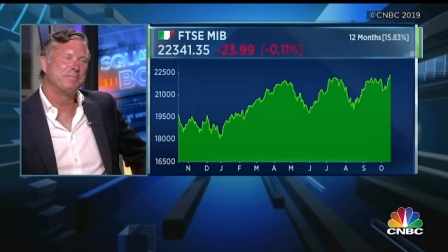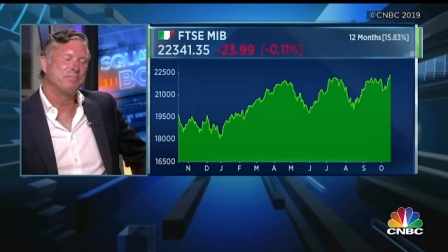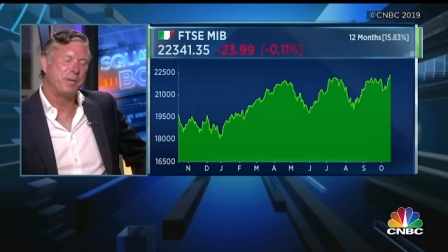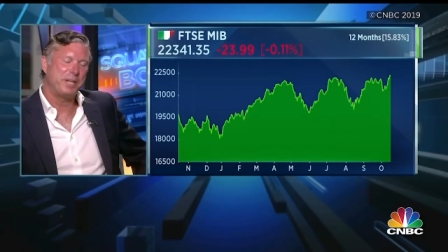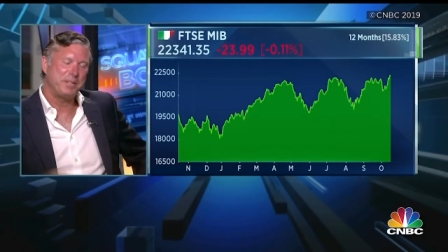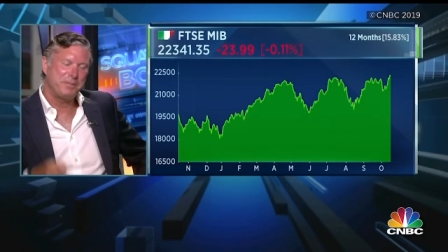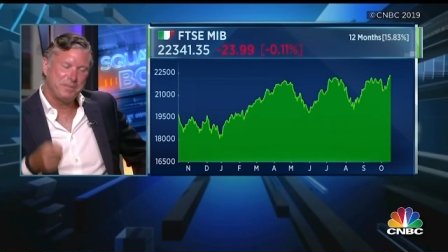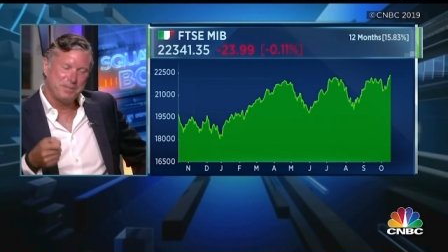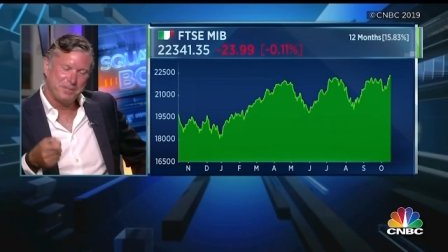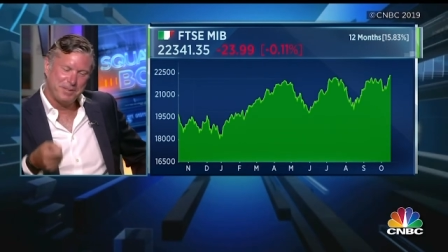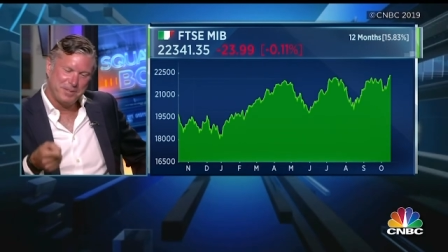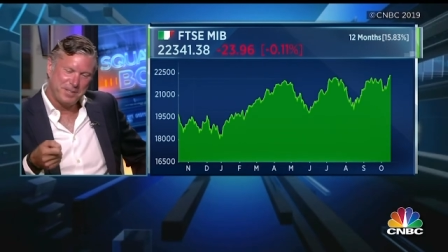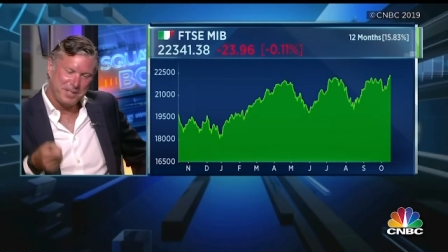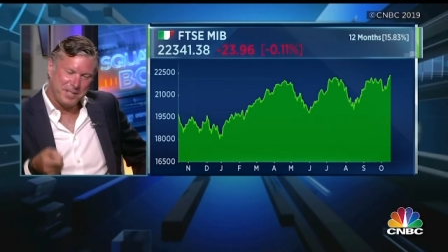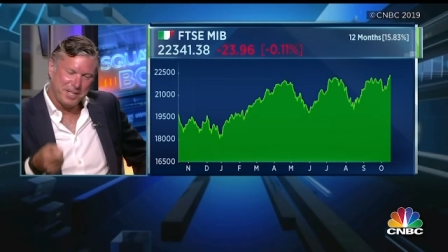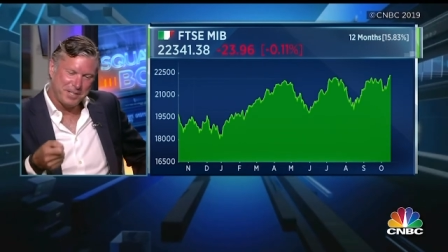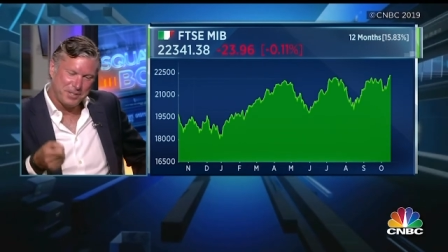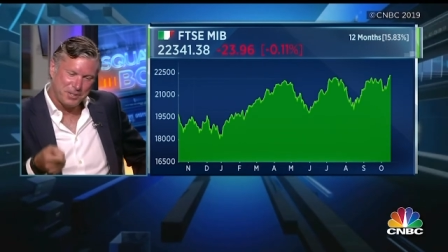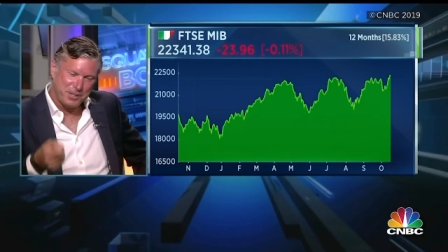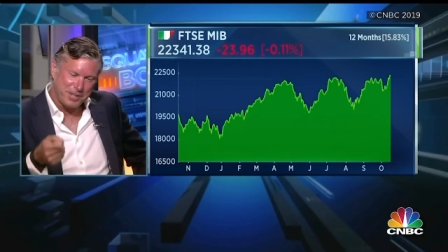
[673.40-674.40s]
But
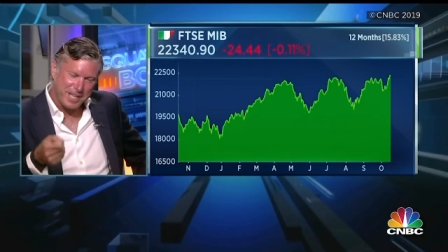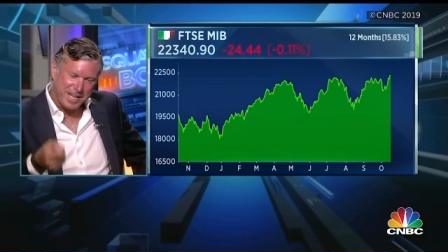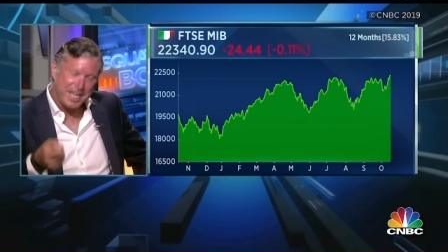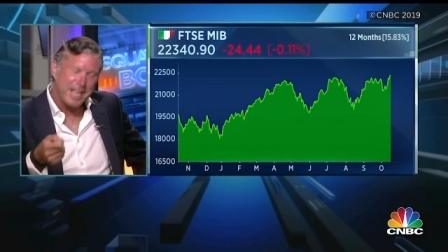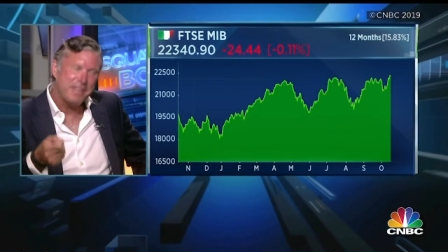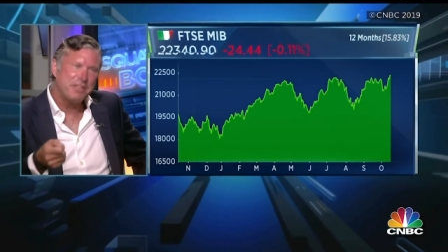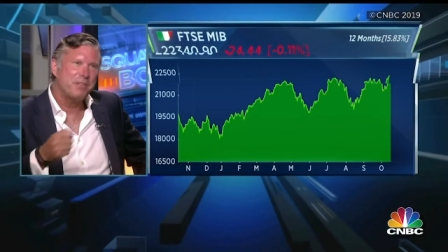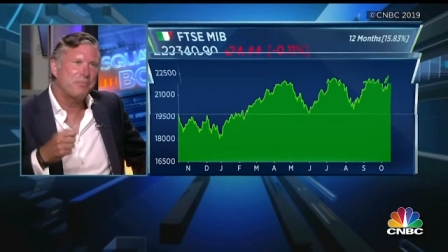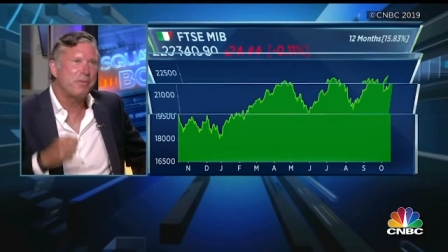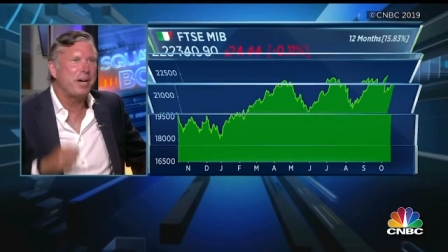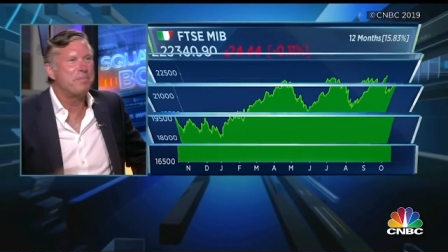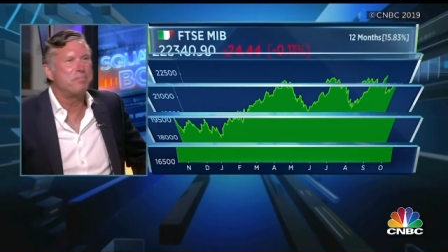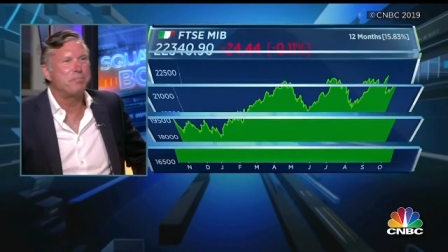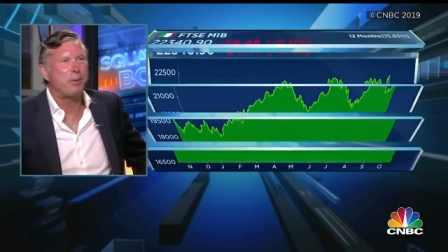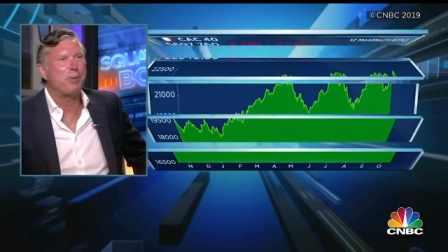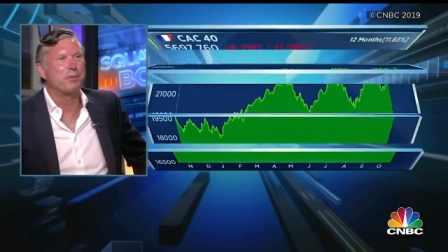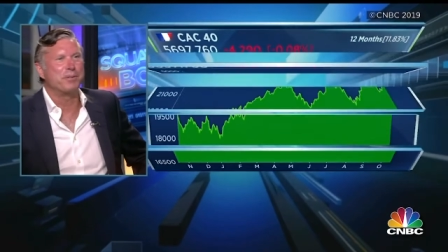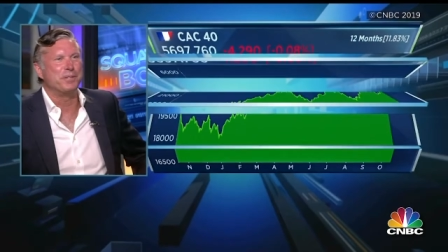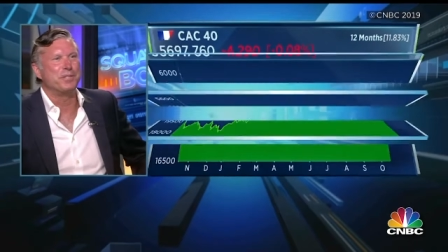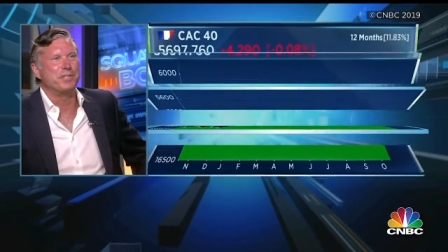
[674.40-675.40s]
they get the right
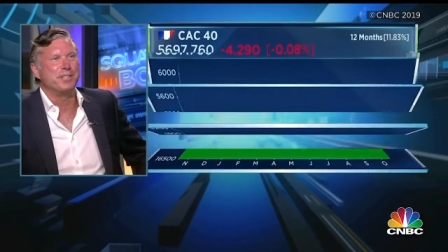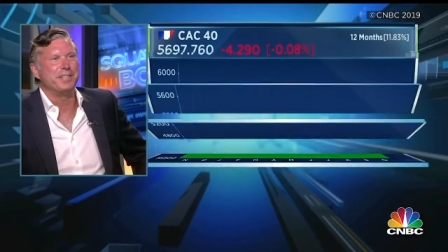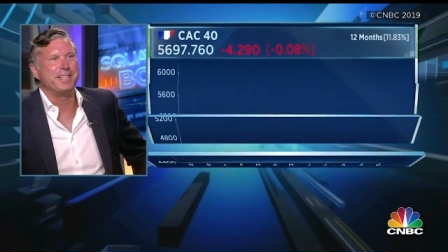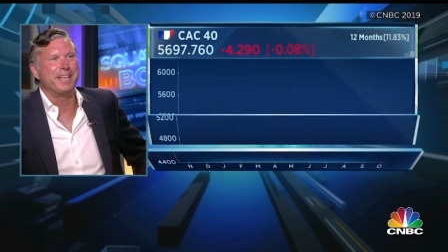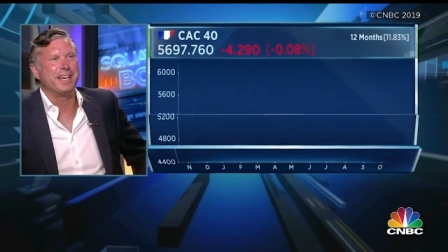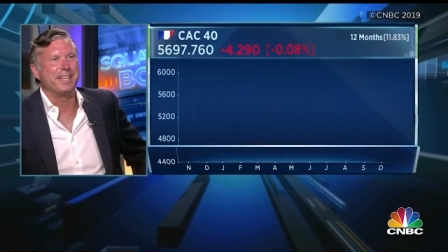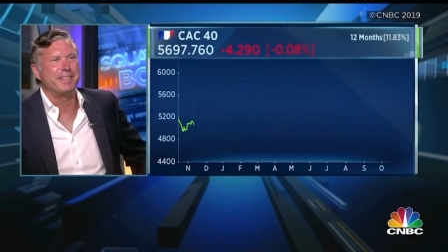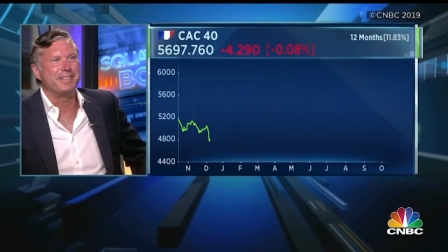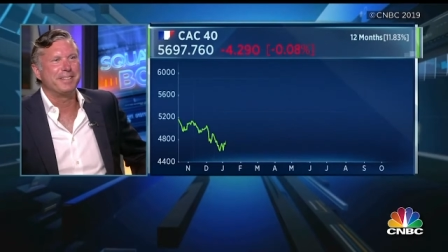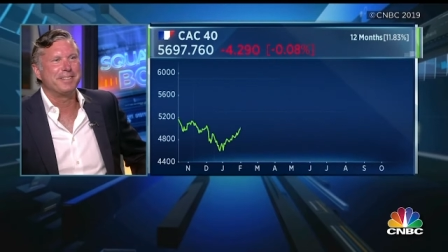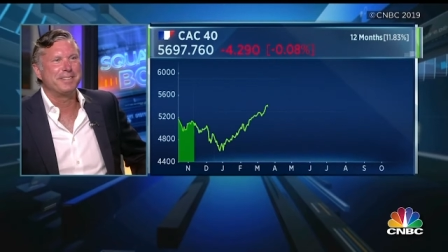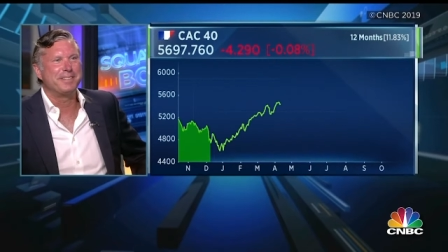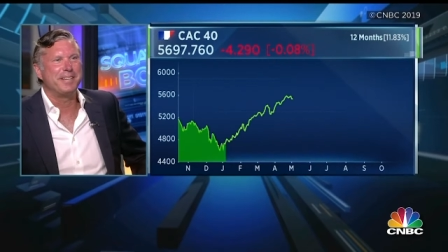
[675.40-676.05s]
porridge in the end.